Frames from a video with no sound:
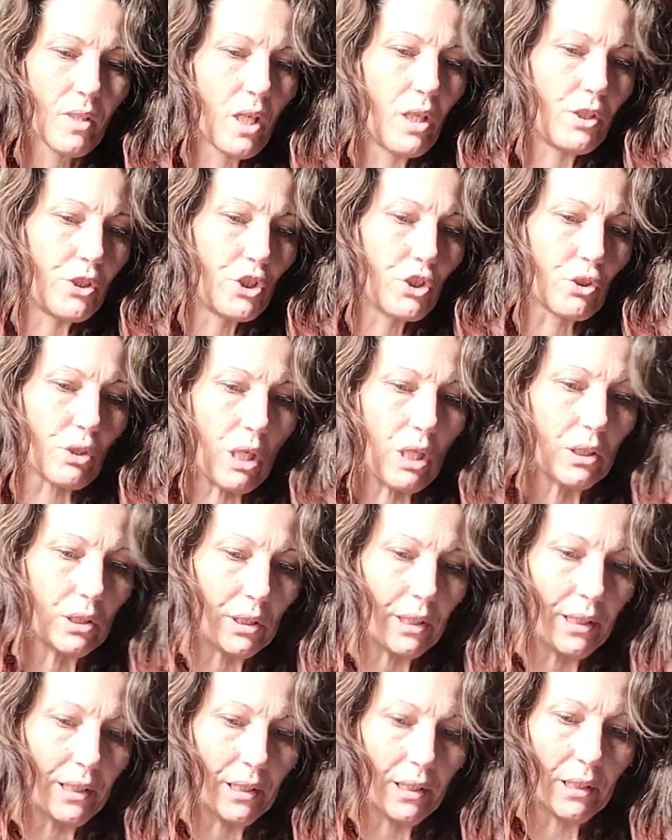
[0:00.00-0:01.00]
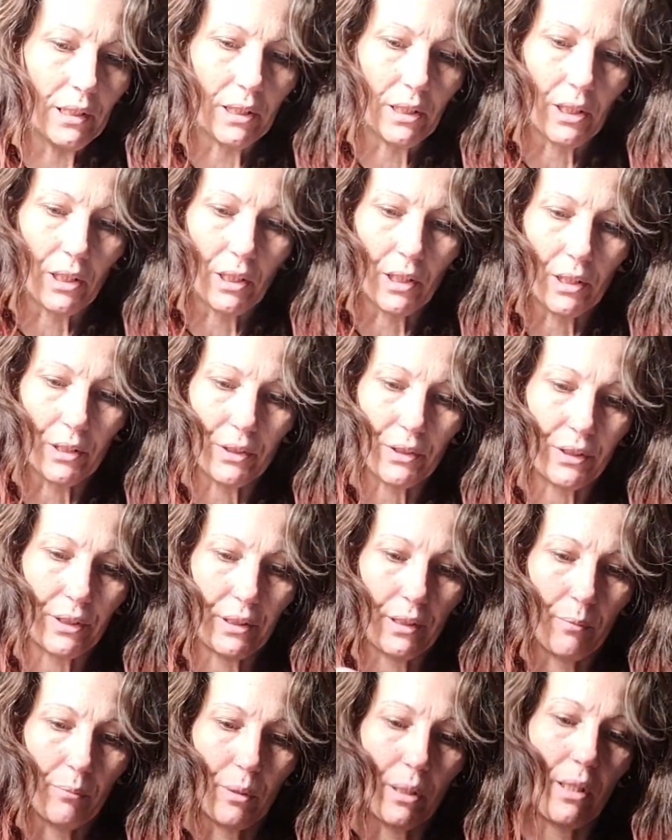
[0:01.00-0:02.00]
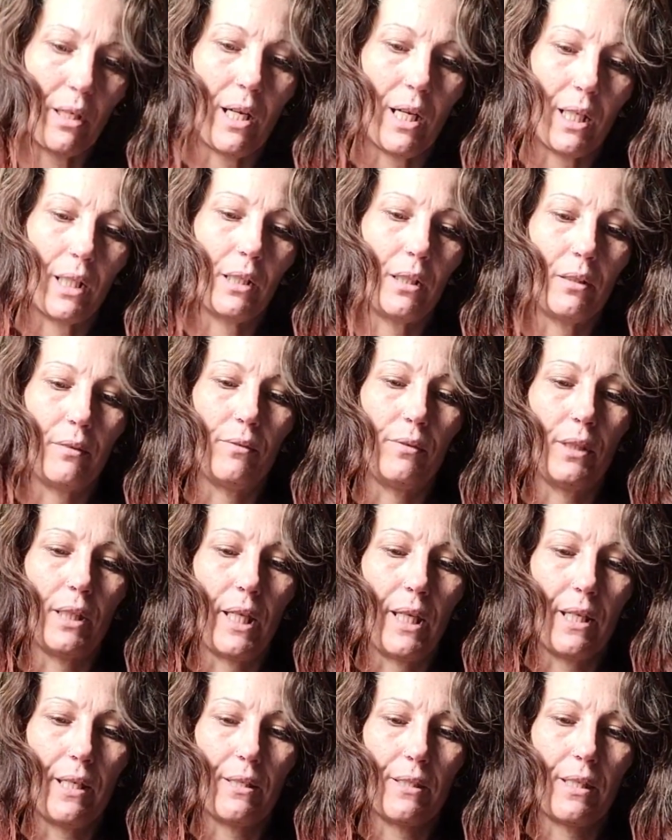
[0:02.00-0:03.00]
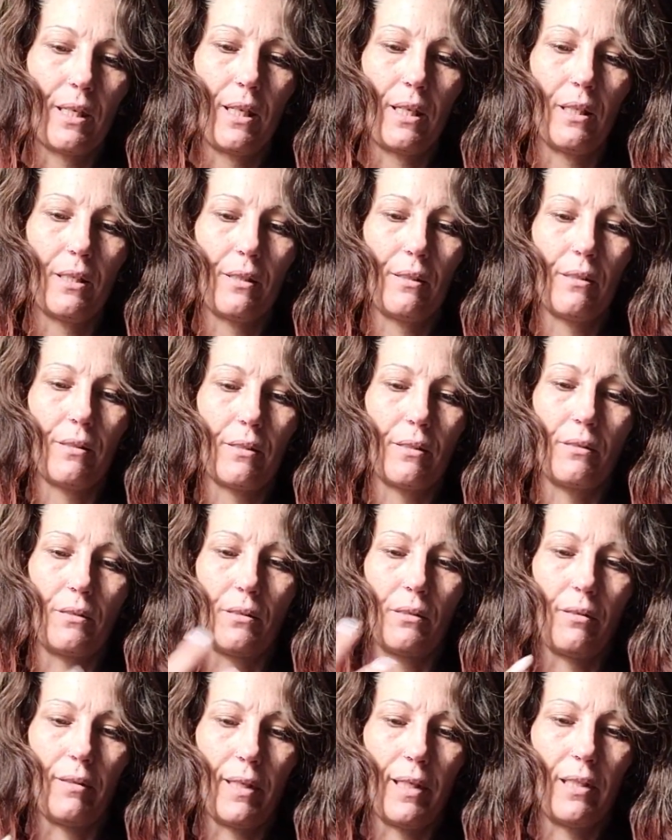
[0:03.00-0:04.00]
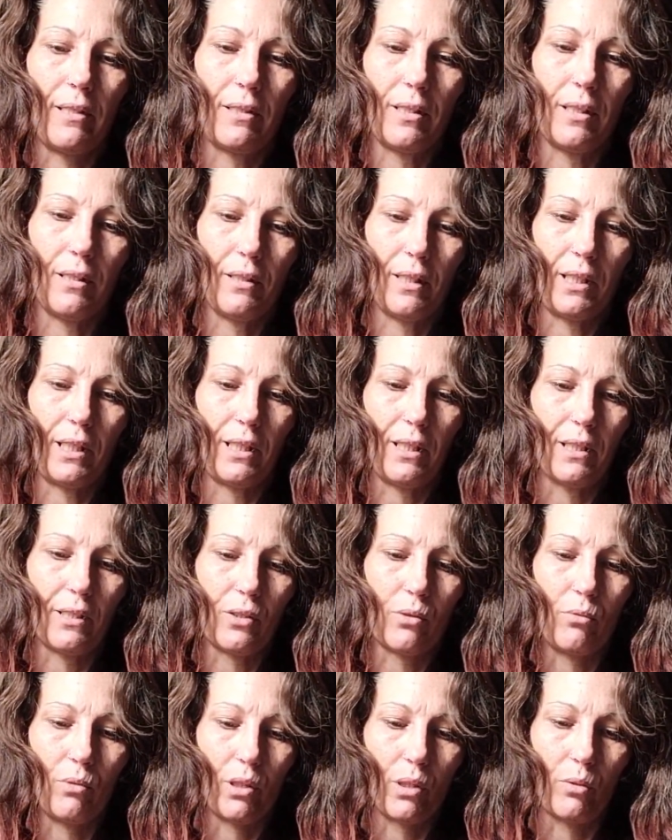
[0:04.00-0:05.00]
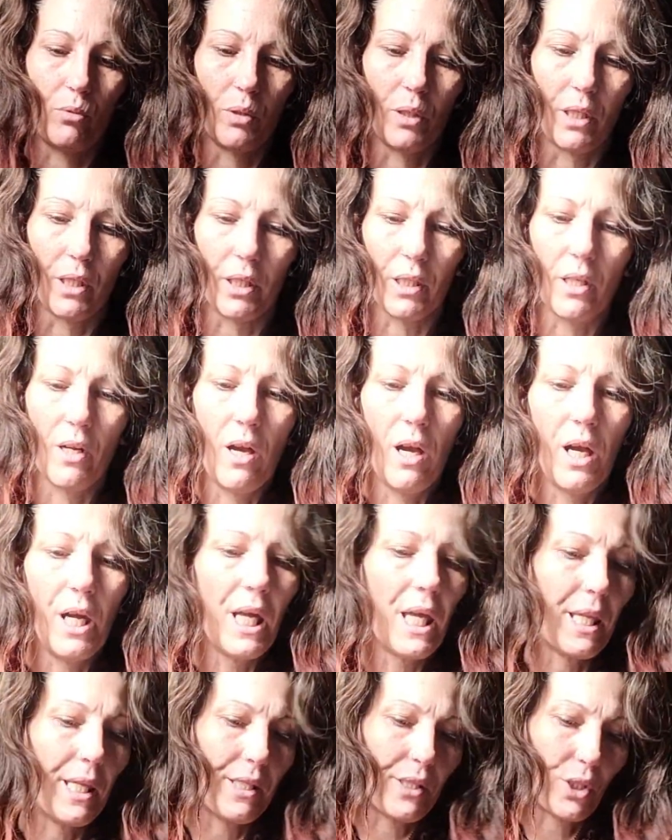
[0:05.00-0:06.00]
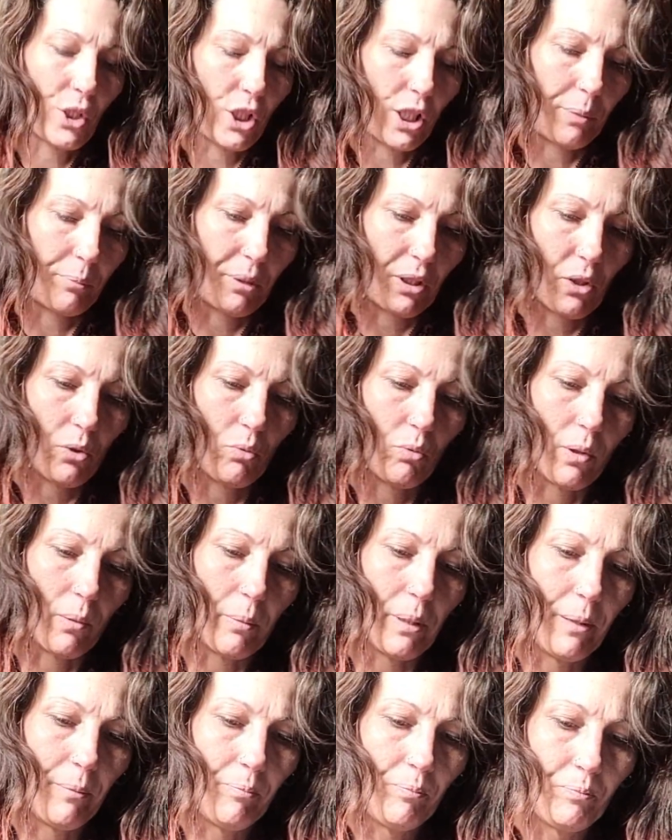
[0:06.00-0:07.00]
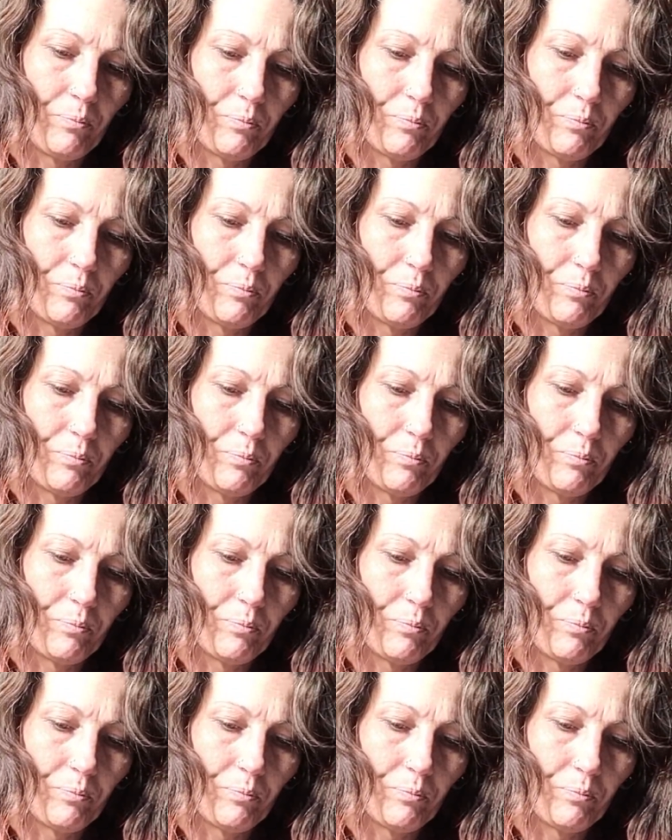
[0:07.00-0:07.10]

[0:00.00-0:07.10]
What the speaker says: a drug dealer, or some kind of lazy. This is lazy, like he doesn't want to work. This could be a woman.